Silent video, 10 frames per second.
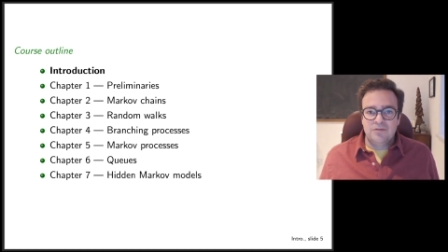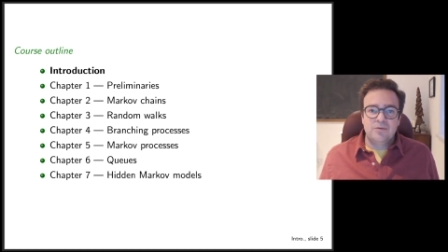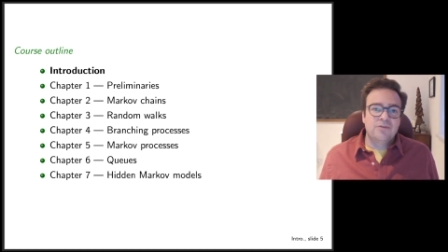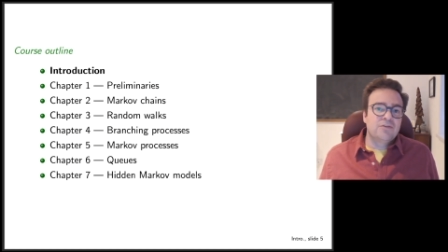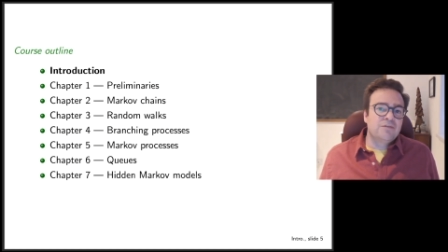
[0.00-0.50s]

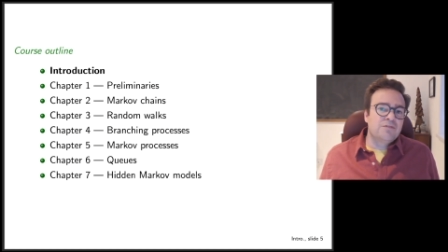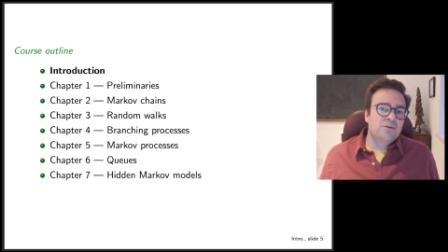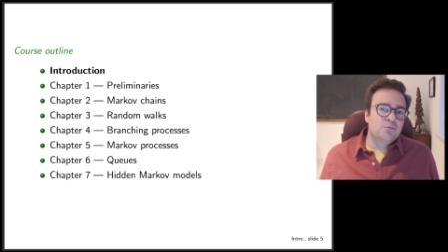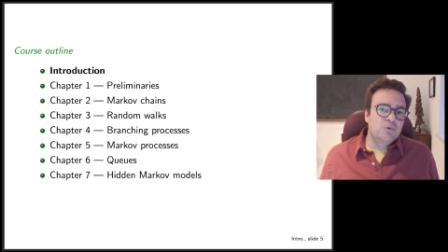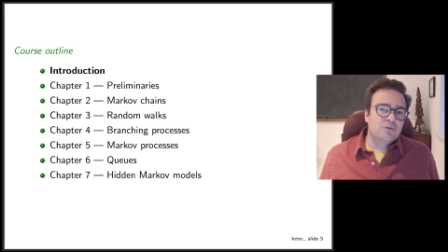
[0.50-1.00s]
So the stuff
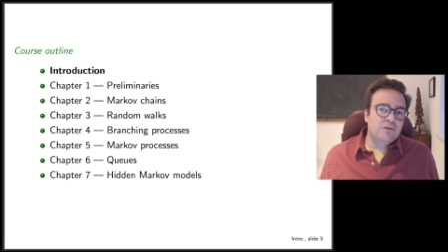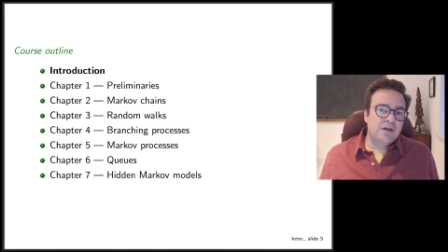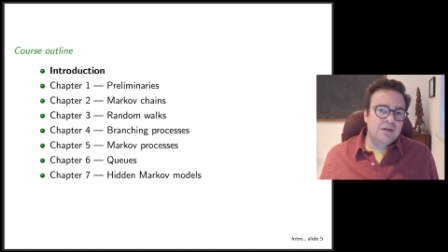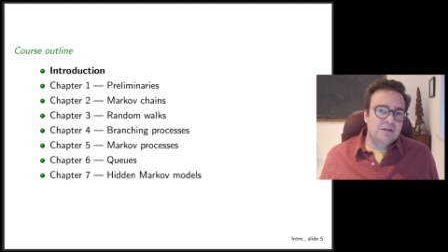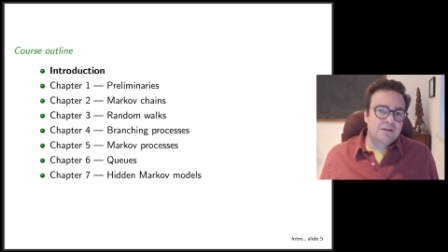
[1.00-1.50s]
that you would have
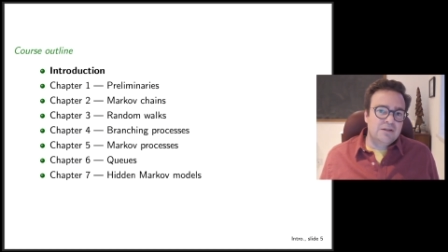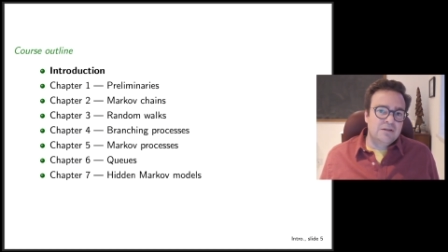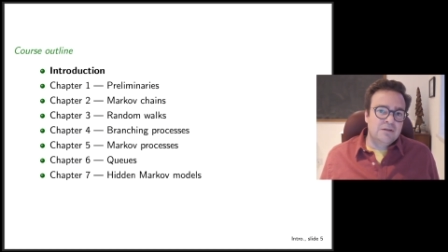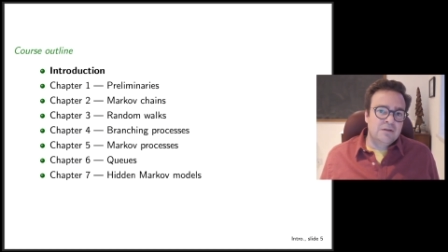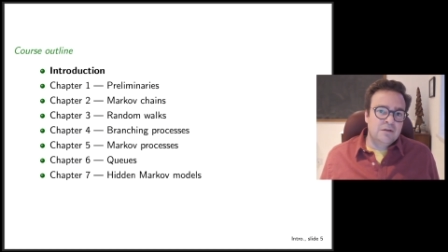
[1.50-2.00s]
had
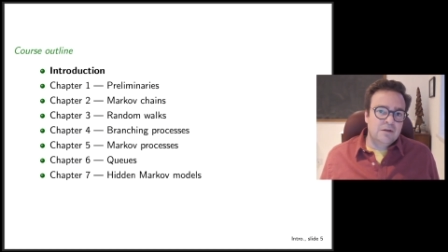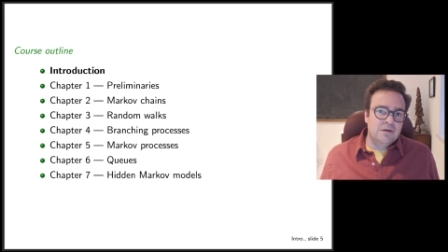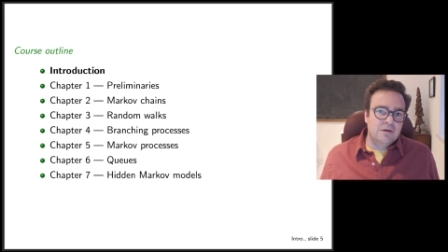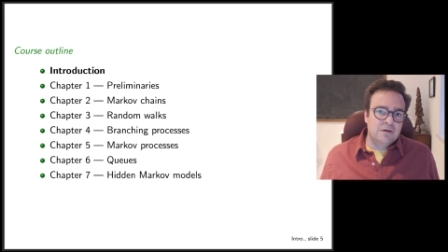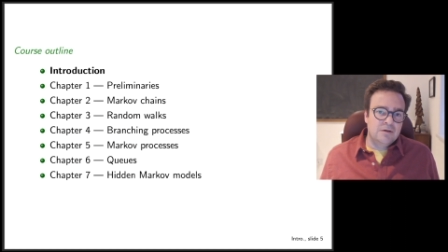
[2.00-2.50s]
in
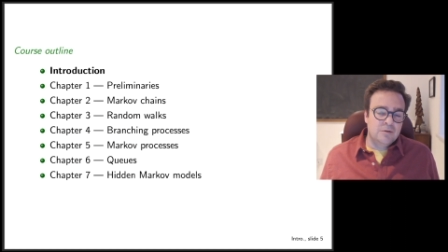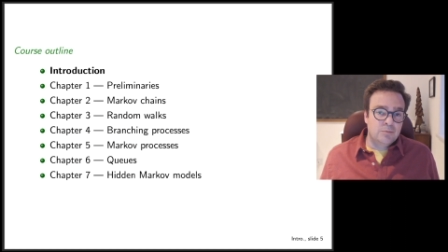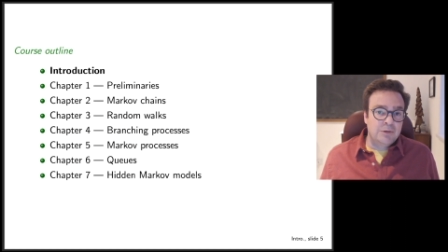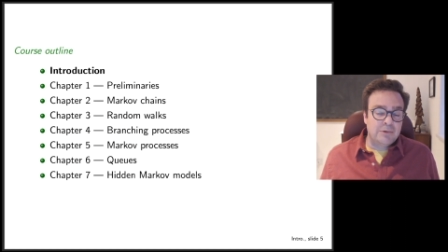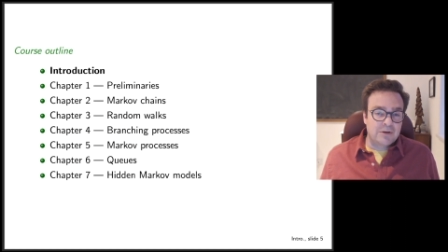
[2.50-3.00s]
uh, the
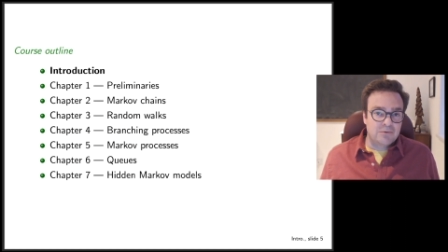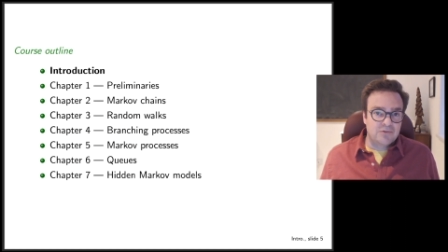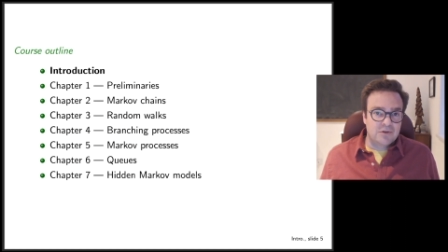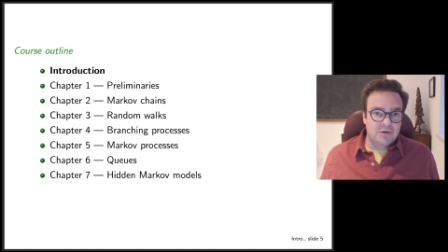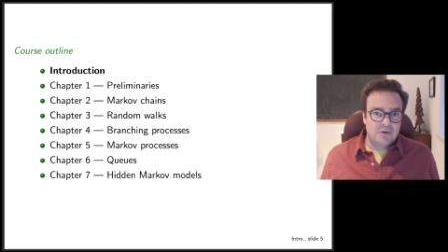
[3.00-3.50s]

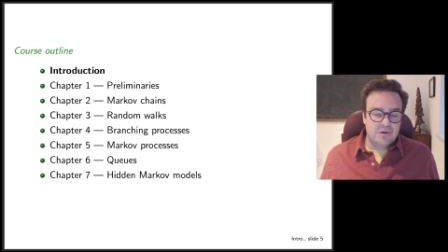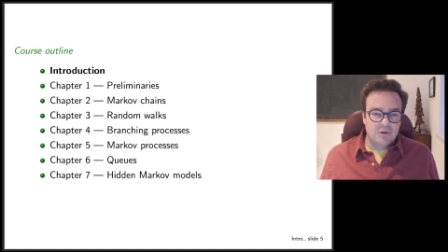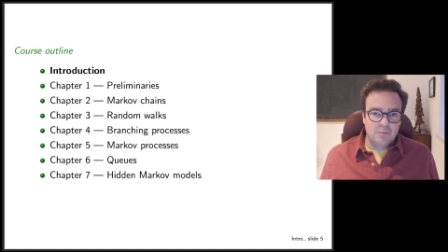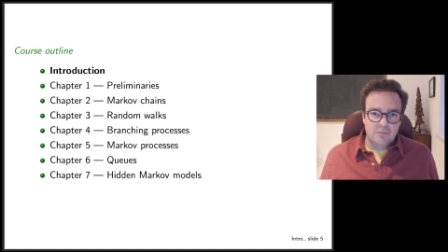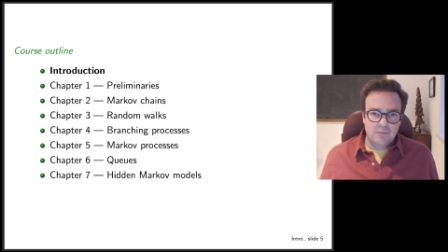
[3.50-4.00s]
prerequisite,
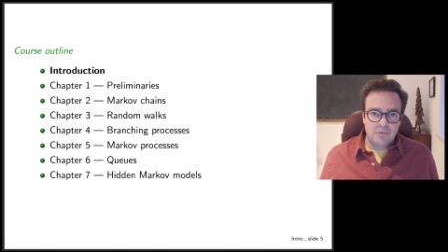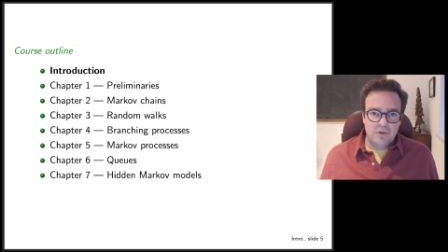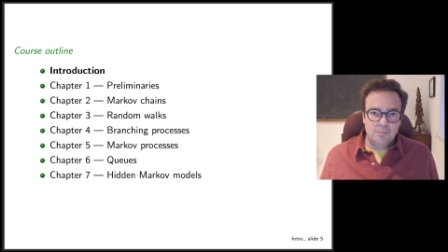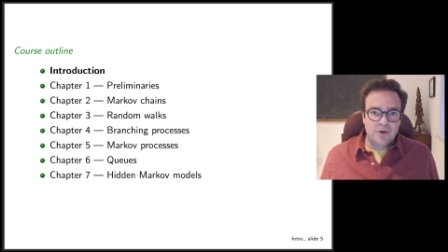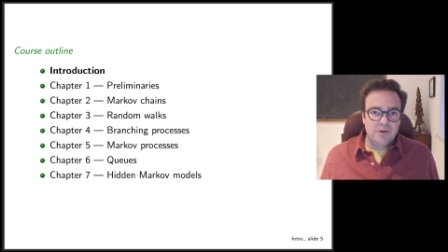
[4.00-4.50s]
um,
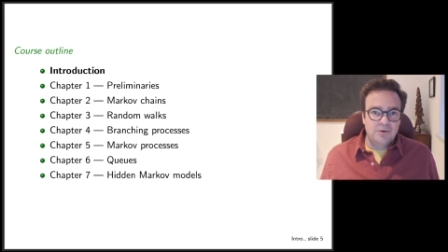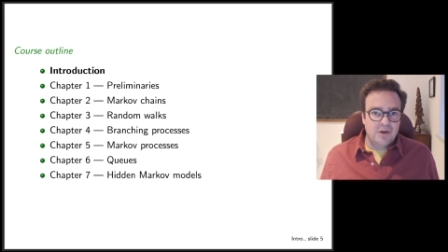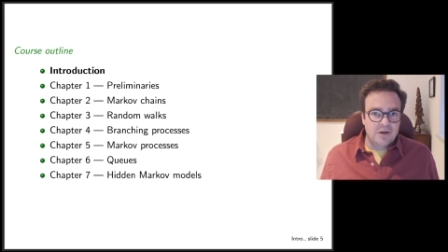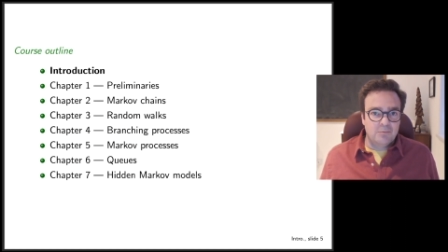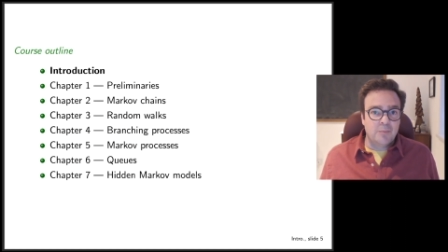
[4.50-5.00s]
but
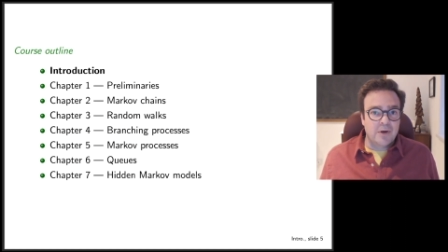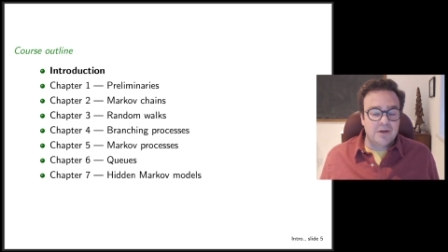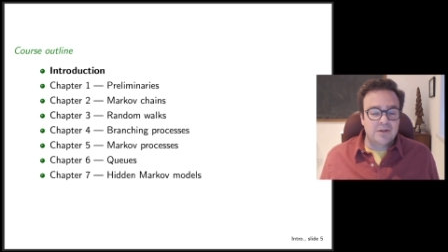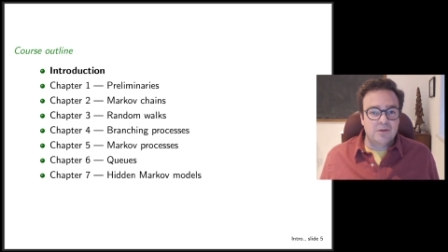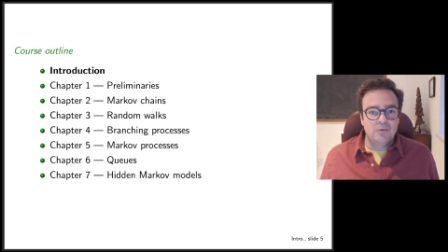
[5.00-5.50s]
kind of
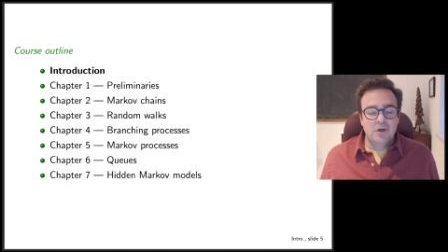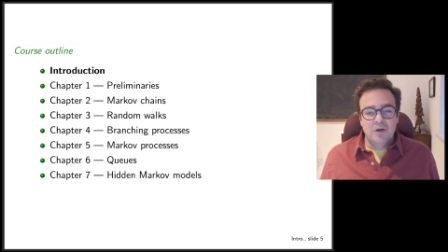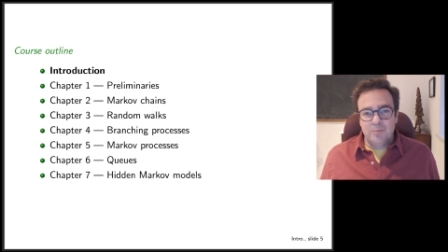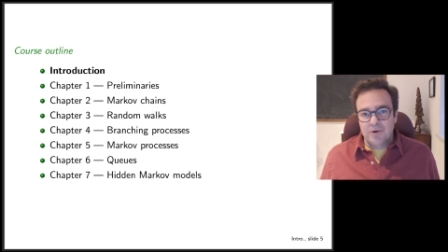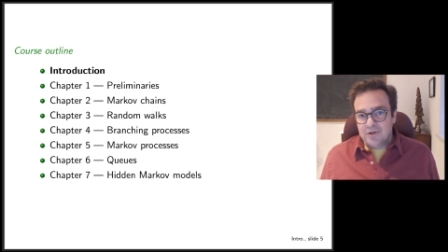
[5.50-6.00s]
reminding you,
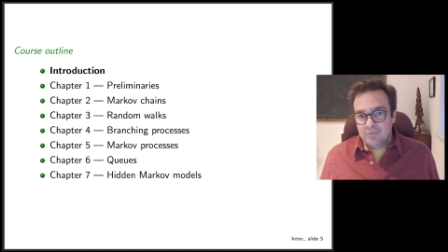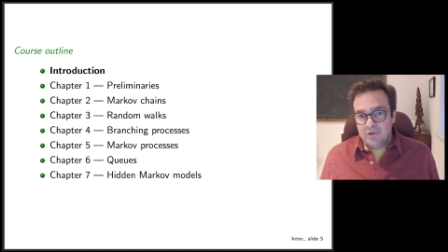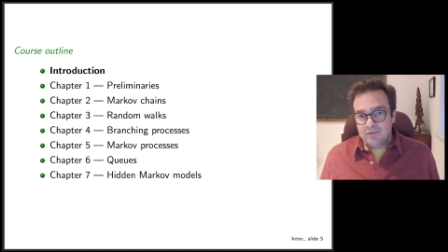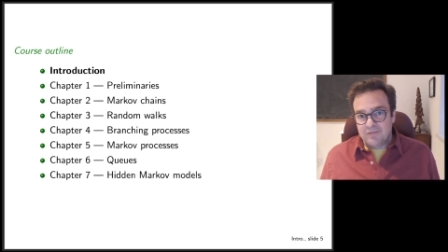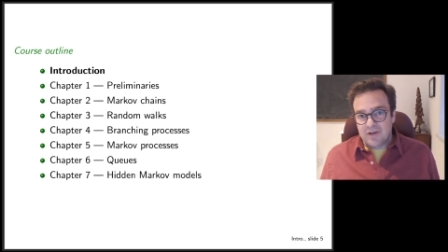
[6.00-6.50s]
but in a
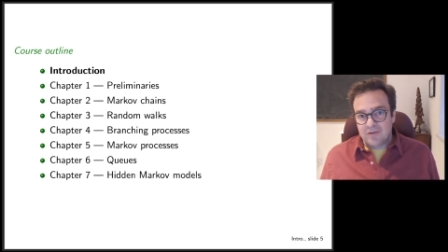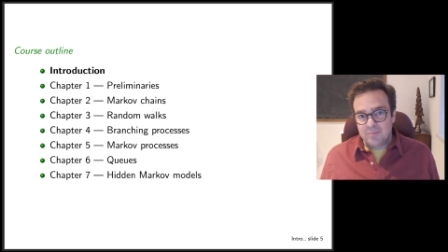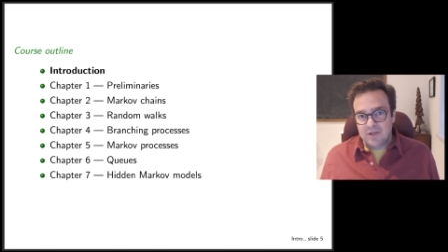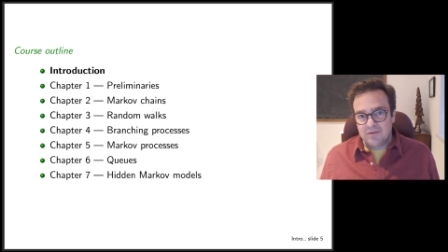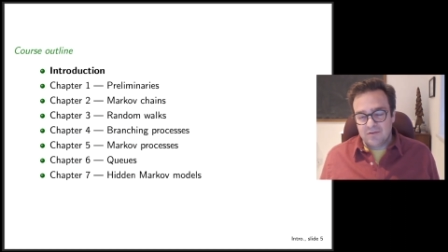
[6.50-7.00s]
really fast
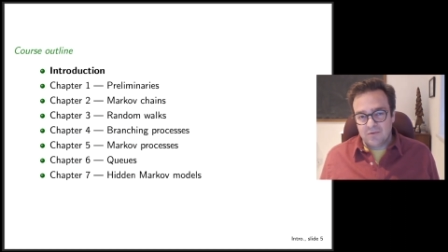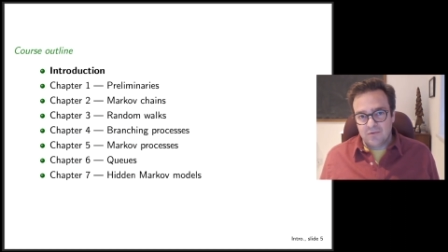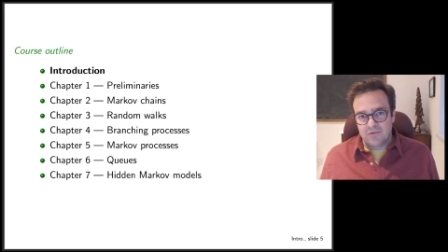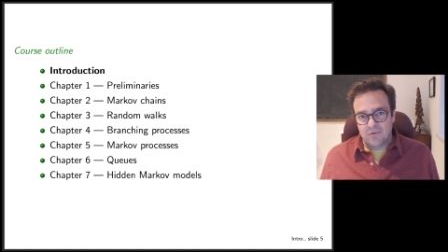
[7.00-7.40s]
pace. So so